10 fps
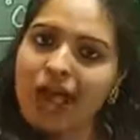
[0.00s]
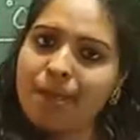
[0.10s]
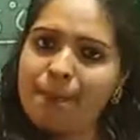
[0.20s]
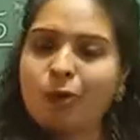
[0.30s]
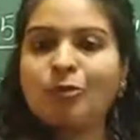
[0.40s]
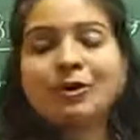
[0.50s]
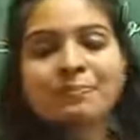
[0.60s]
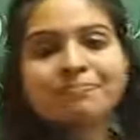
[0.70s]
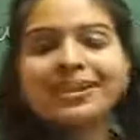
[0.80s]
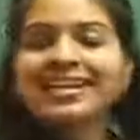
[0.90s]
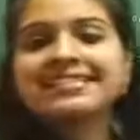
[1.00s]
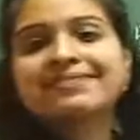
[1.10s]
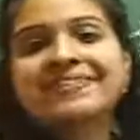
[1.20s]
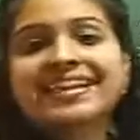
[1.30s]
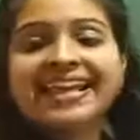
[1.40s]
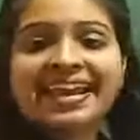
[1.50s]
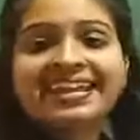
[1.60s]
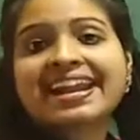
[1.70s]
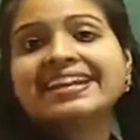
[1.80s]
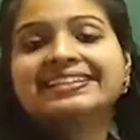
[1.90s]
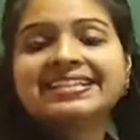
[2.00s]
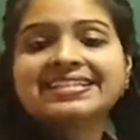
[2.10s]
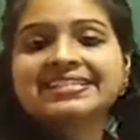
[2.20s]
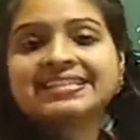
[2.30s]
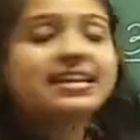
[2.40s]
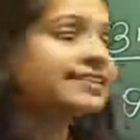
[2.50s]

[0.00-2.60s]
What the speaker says: Above means we can write this